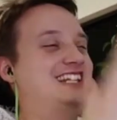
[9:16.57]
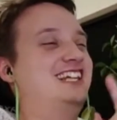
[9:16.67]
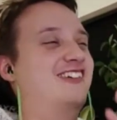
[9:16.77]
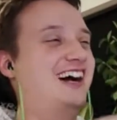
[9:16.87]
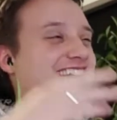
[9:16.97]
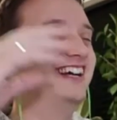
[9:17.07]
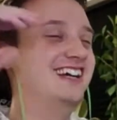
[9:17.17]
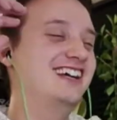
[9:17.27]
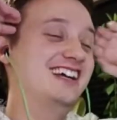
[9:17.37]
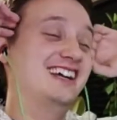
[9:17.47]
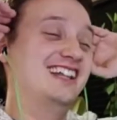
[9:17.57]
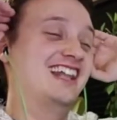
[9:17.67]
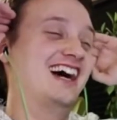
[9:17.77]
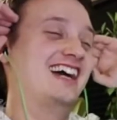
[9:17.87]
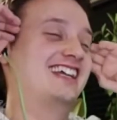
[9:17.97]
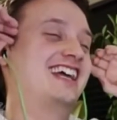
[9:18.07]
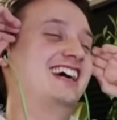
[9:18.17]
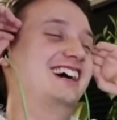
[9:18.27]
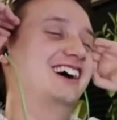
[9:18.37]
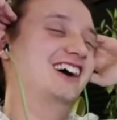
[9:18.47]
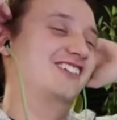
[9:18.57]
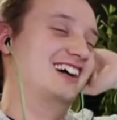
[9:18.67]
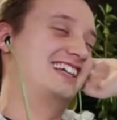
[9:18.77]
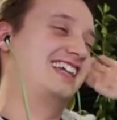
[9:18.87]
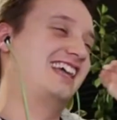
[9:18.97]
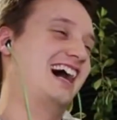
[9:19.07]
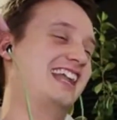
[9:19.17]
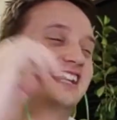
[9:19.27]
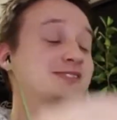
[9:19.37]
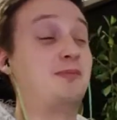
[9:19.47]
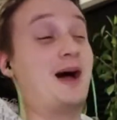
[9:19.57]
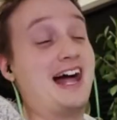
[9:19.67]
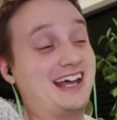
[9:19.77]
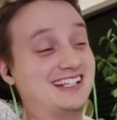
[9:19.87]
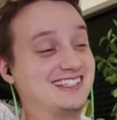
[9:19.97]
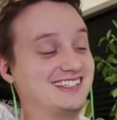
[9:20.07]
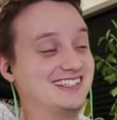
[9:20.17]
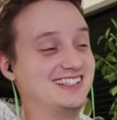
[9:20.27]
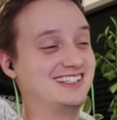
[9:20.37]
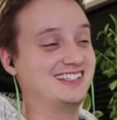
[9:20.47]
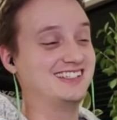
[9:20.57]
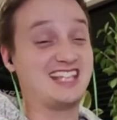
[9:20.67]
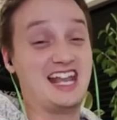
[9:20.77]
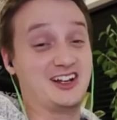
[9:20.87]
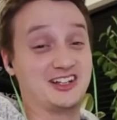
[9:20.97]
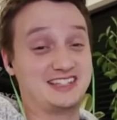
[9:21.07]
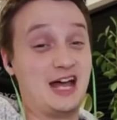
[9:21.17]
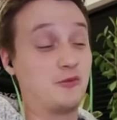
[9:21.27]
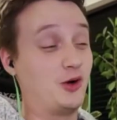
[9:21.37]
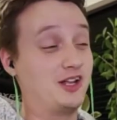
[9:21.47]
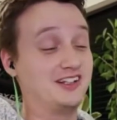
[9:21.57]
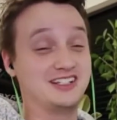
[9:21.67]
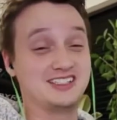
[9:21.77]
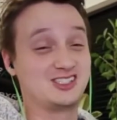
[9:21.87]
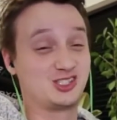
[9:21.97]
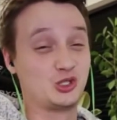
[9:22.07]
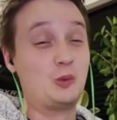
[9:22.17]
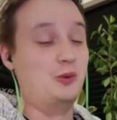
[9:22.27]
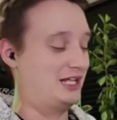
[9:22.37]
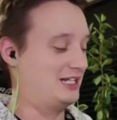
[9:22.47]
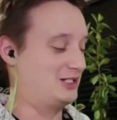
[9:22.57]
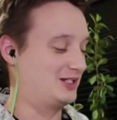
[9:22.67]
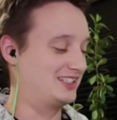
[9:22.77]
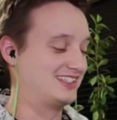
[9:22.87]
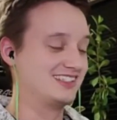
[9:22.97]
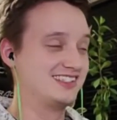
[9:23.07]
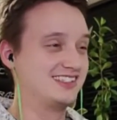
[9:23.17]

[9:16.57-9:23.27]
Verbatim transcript: Levi, like, oh my god, that is badass. Standing on that one, it's super dangerous.